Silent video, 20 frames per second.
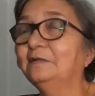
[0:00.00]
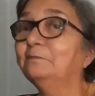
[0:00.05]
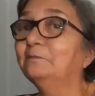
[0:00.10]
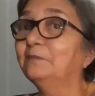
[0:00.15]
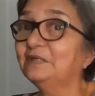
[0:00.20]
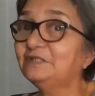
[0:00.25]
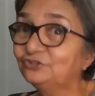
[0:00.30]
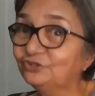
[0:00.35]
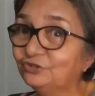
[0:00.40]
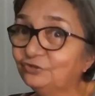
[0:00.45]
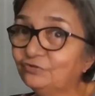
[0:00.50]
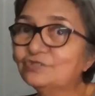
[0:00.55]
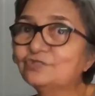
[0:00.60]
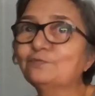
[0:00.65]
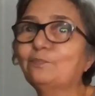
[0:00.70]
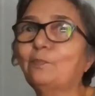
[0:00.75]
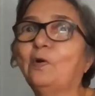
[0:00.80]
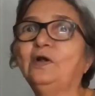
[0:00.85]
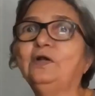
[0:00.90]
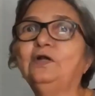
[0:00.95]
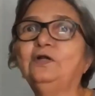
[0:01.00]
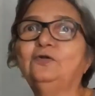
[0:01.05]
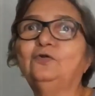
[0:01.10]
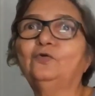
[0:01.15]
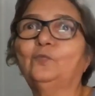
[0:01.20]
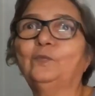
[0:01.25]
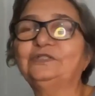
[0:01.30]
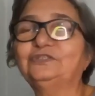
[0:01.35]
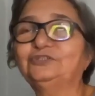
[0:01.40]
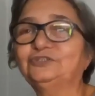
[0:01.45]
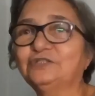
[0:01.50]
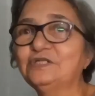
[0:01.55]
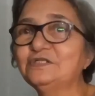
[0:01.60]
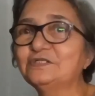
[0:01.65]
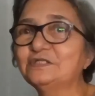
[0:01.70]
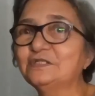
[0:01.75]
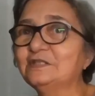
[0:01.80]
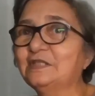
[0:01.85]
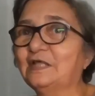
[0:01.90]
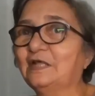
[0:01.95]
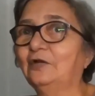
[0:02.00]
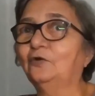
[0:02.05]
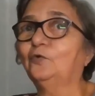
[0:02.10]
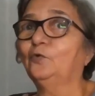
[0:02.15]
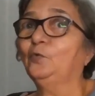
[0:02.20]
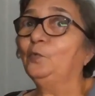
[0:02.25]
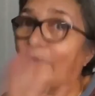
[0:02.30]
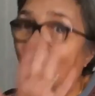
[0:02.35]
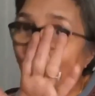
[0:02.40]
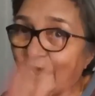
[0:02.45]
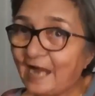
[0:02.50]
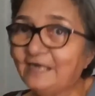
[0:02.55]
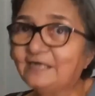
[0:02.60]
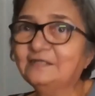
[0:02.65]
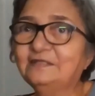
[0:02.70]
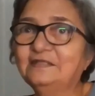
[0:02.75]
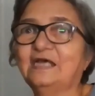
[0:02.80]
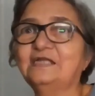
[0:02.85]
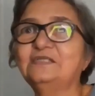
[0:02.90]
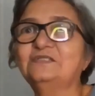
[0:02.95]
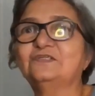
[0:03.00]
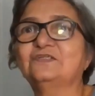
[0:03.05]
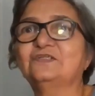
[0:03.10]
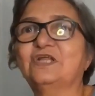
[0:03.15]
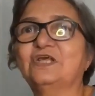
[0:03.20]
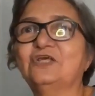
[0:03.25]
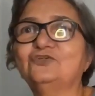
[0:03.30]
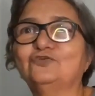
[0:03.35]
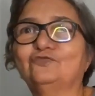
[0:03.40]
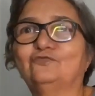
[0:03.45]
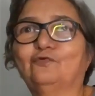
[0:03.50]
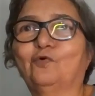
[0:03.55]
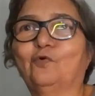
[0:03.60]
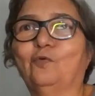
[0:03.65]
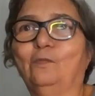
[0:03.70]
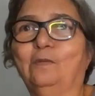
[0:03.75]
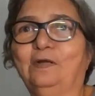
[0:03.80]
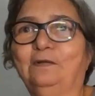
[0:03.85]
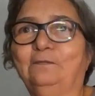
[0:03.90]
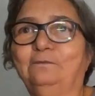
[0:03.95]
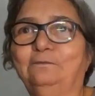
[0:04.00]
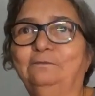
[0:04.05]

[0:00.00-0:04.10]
But she responded to questions in Telugu at that stage of coma.